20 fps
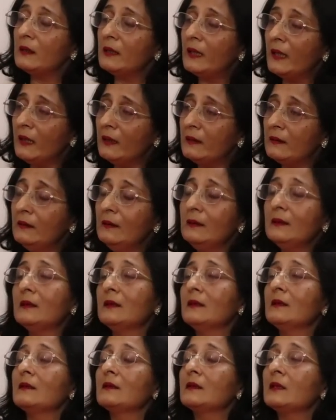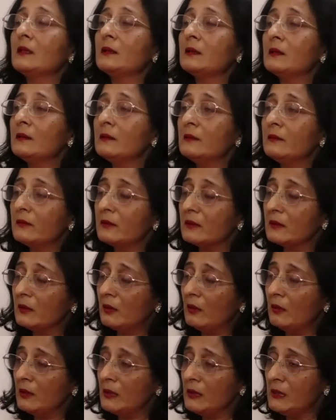Then the
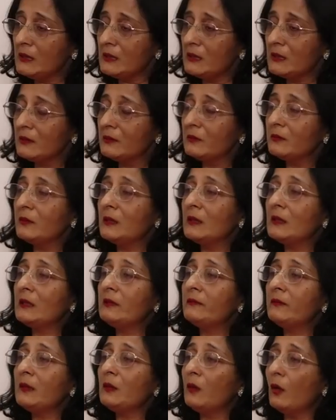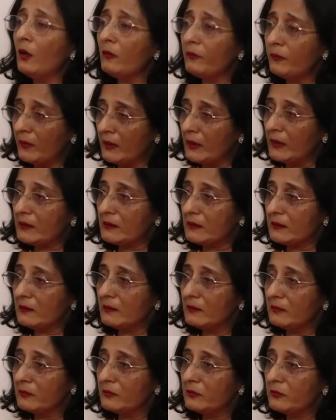college will give an offer letter
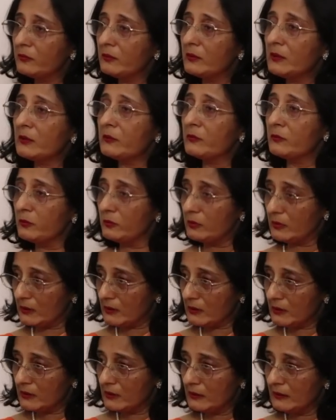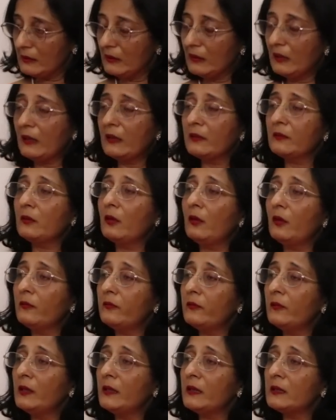to the student. And the
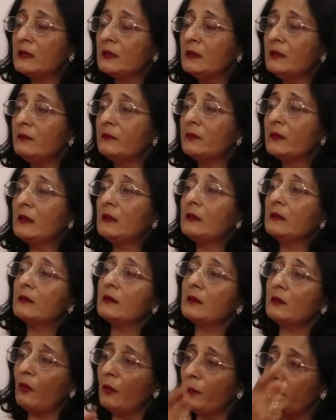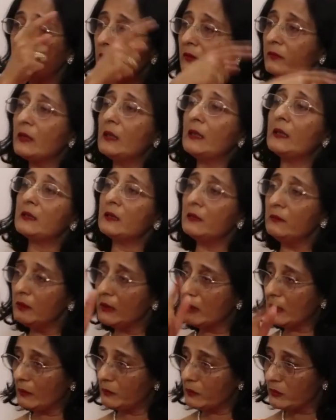offer letter will, copy of the letter
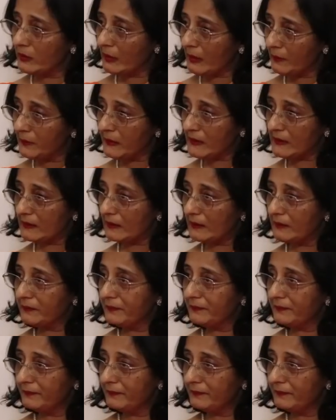will come to the embassy.